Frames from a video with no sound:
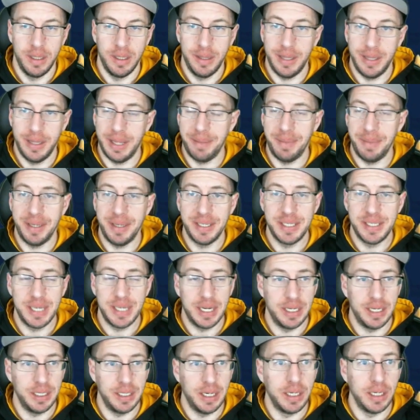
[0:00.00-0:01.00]
That makes a
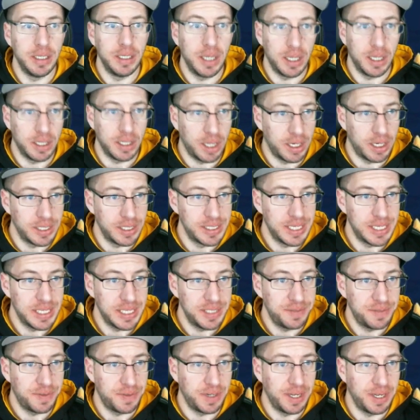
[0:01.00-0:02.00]
lot of
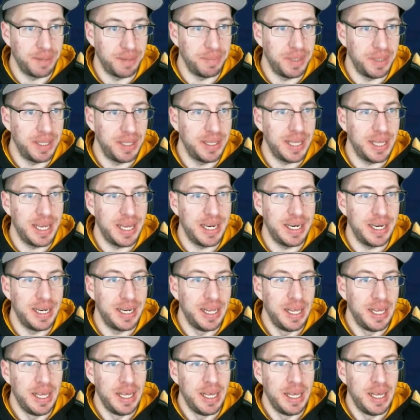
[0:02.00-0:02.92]
sense for him. And then